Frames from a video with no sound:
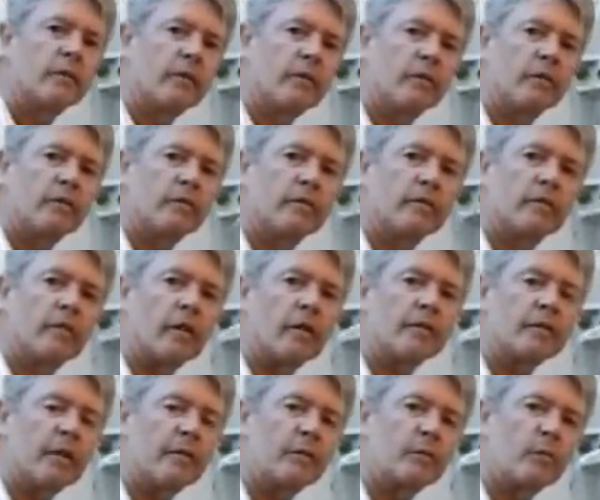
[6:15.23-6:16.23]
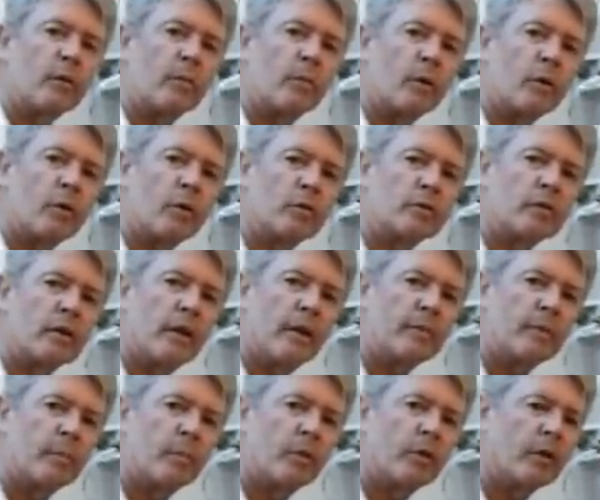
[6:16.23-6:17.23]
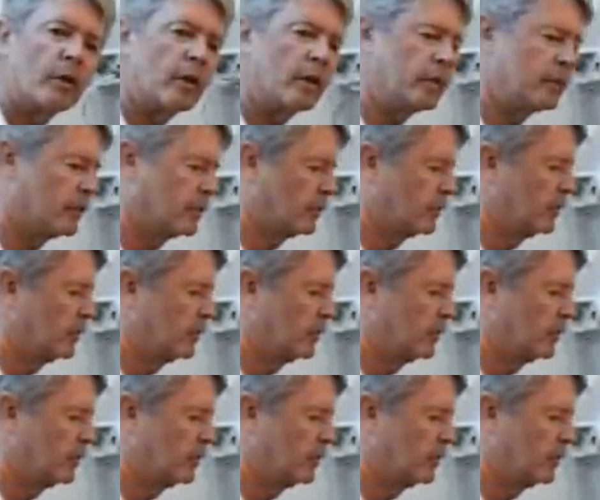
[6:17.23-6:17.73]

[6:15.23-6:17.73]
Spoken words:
So all I have is one more hose clamp to put on.